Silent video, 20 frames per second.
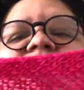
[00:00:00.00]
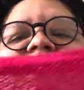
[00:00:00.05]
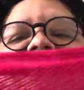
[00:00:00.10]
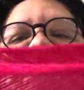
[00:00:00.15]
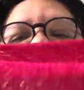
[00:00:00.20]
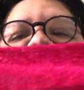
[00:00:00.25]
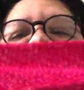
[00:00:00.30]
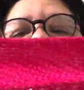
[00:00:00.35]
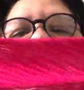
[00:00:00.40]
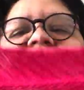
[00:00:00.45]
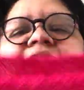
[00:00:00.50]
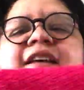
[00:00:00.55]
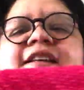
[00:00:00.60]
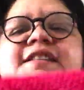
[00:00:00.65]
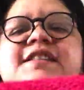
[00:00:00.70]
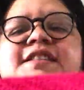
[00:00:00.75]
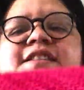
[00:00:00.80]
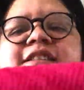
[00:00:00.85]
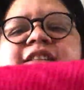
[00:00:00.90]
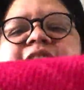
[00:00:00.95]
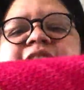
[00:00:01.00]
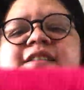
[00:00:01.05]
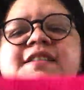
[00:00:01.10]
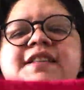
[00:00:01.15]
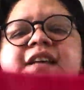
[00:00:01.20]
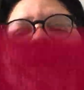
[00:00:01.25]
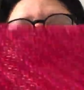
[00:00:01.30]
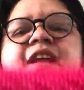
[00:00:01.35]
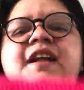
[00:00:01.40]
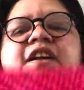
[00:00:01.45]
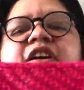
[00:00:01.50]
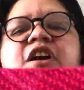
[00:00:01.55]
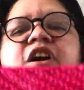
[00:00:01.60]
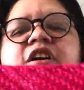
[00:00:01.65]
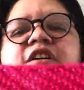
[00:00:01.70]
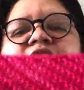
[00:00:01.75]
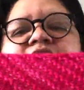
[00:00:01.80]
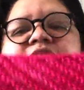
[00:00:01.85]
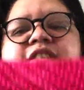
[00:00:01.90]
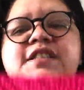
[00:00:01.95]
got
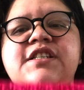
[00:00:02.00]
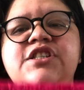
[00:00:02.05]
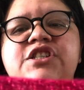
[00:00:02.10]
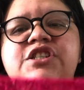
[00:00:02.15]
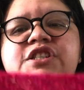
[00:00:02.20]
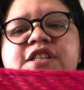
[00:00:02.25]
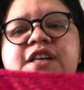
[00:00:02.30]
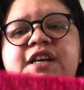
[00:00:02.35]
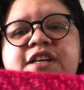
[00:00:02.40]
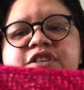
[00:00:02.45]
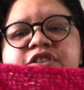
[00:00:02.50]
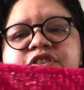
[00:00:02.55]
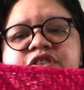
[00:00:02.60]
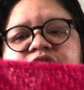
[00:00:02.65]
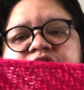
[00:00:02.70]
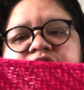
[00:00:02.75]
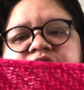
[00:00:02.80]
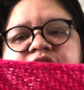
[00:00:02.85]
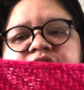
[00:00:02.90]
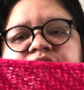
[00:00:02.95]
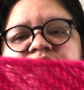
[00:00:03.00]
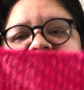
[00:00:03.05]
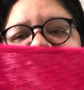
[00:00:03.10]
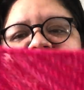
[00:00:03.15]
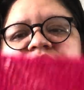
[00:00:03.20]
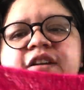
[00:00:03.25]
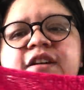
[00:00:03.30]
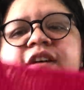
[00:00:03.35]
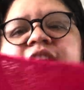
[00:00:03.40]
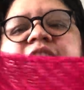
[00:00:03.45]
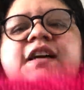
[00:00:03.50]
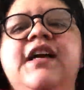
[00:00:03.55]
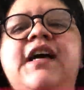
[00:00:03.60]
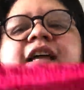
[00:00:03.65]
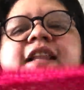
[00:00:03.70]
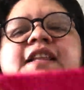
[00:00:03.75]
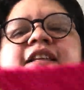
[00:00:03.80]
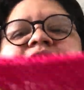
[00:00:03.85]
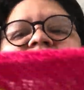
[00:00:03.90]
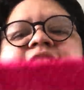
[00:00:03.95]
garter stitch texture,
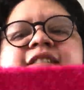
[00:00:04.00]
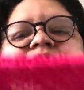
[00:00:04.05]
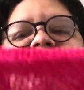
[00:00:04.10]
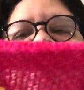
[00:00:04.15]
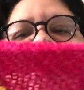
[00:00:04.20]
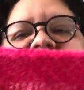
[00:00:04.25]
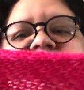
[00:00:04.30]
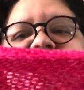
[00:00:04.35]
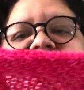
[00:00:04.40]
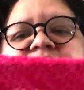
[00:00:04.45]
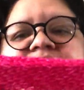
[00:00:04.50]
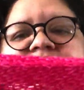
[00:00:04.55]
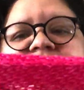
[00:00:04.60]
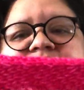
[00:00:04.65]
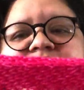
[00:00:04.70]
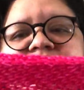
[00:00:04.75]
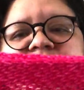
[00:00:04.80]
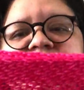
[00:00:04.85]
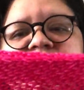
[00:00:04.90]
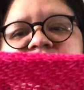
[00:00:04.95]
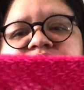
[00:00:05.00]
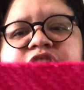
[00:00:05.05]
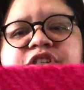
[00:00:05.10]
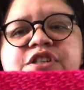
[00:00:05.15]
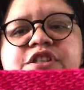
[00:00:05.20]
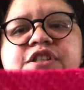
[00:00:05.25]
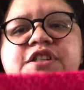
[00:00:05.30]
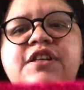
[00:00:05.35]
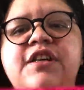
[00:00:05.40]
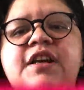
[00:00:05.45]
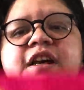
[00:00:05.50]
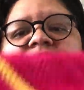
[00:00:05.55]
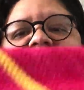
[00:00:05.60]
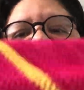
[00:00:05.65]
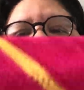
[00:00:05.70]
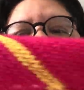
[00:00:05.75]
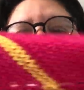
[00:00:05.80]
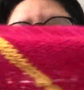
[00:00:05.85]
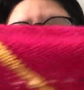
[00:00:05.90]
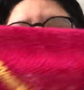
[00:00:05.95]
and then stockinette stitch, and
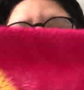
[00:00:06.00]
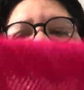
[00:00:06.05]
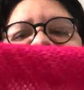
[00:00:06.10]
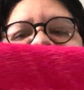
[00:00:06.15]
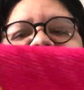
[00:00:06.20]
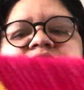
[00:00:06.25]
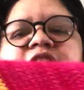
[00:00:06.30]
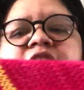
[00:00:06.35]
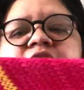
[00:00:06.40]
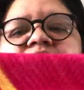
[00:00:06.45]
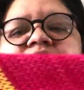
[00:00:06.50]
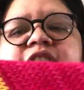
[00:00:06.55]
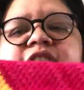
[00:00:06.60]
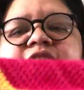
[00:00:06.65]
then back to garter